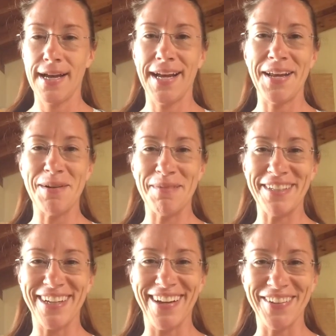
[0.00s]
I hear my
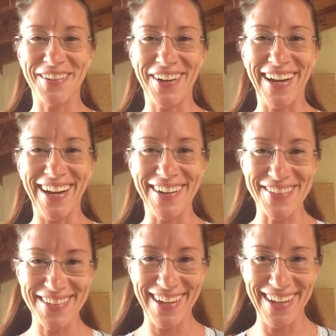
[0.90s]
child crying
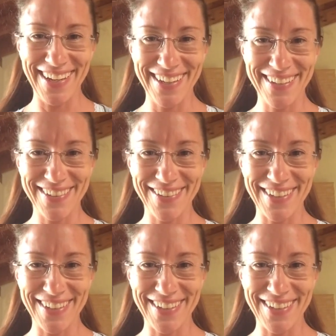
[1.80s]
outside, so